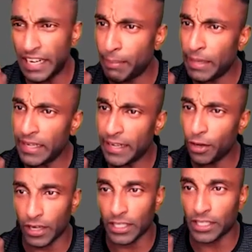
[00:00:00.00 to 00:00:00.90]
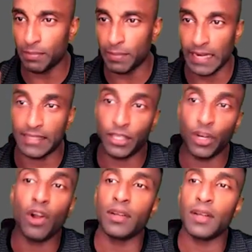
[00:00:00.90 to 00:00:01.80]
limited ownership rights
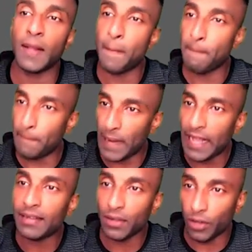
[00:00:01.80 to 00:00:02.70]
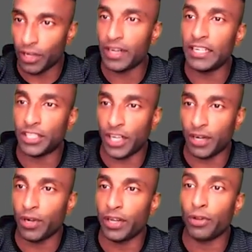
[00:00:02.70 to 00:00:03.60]
not like ordinary
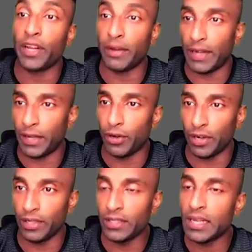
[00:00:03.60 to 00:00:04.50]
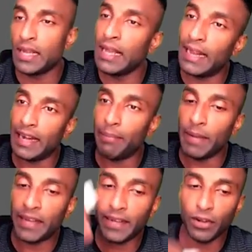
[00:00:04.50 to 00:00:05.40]
shareholder or equity holder
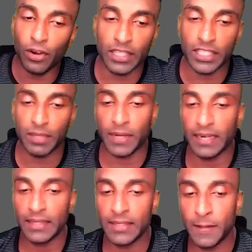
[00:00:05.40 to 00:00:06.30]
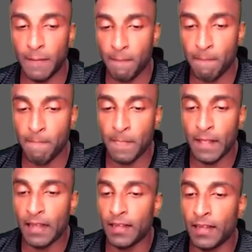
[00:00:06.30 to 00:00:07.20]
limited ownership rights
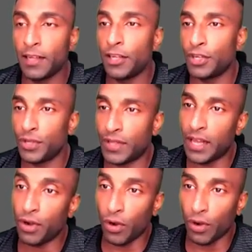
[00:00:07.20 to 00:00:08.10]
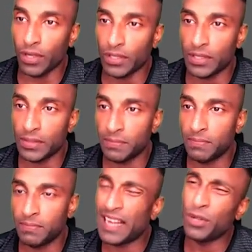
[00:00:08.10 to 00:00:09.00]
to their owners
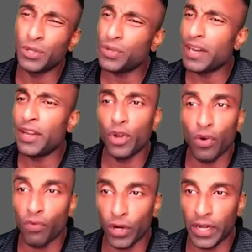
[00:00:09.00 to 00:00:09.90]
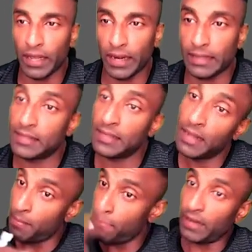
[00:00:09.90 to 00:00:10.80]
and usually no voting rights
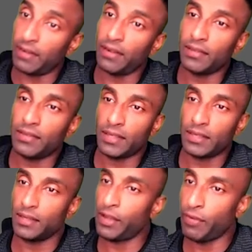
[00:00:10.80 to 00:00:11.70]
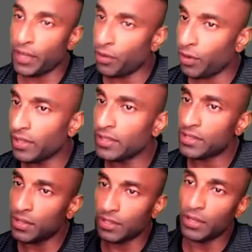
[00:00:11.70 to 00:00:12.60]
but the equity
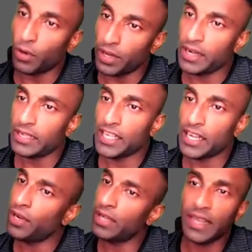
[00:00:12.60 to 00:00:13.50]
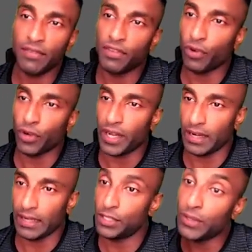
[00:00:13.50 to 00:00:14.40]
holders or the ordinary shareholder they have the
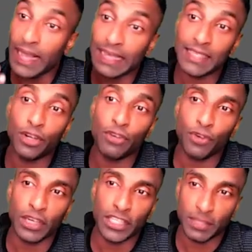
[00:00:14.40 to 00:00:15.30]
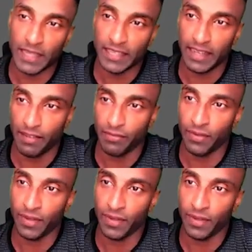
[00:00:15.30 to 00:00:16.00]
voting rights to the extent of ownership that they have